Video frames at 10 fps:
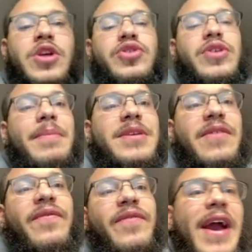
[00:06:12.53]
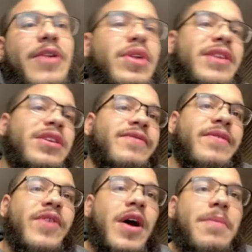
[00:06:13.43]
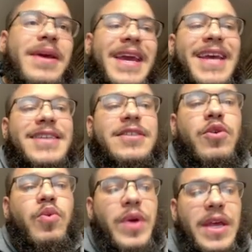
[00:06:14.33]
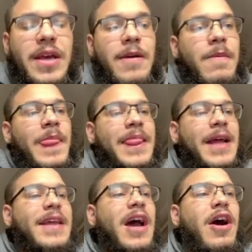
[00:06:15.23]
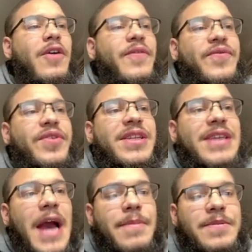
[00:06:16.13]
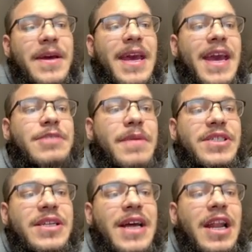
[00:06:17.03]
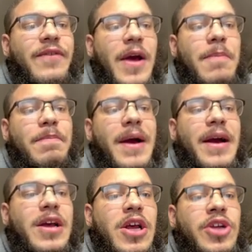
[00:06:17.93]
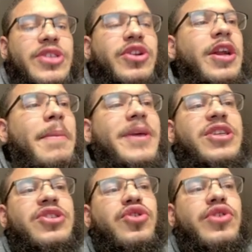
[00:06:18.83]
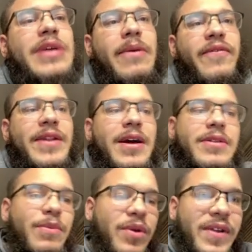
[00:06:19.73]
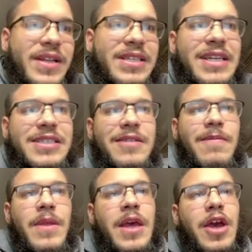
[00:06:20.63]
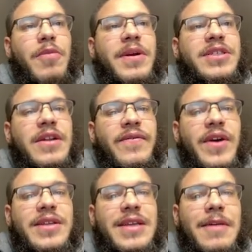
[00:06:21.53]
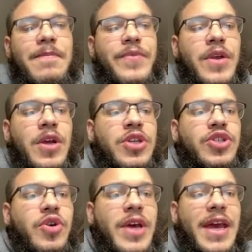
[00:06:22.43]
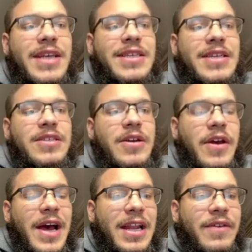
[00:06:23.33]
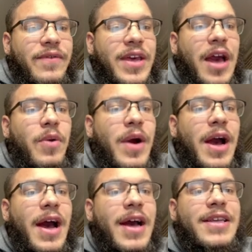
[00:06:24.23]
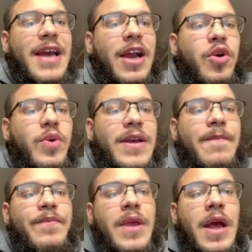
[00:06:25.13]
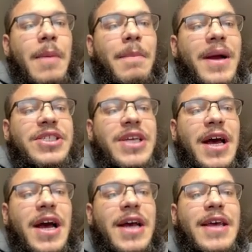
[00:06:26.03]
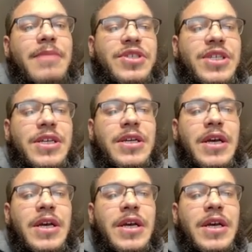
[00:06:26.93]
So that means the final letter of the verb is weak. Now there are three types, but here it's mentioned alif and ba. So it's only going to mention two types for now. Then within this lesson, it will mention a third type. So here it says alif, kawa yakwi, masha yamshi,